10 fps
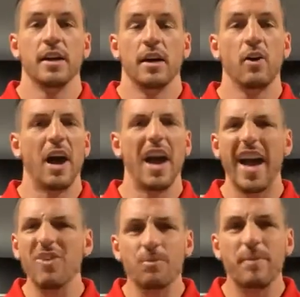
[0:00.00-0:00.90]
Oh,
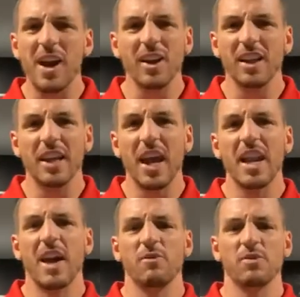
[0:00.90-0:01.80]
I barely ate.
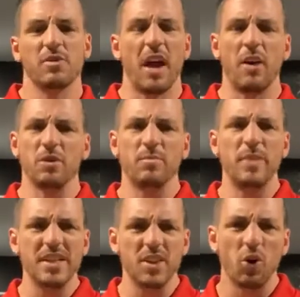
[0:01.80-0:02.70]
I was
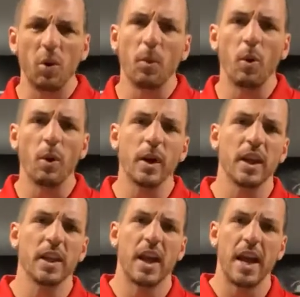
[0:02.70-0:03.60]
busy all morning,
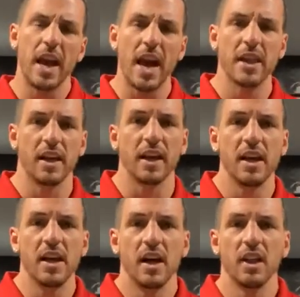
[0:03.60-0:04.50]
and then I had like
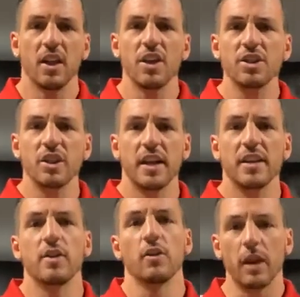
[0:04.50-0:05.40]
a lunch and I had
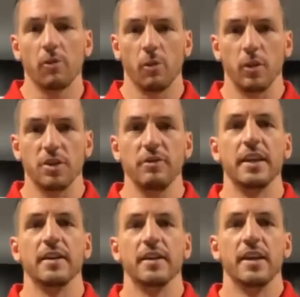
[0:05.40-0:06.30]
dinner. Okay, well, what'd you
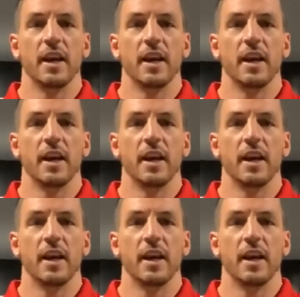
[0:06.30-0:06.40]
eat?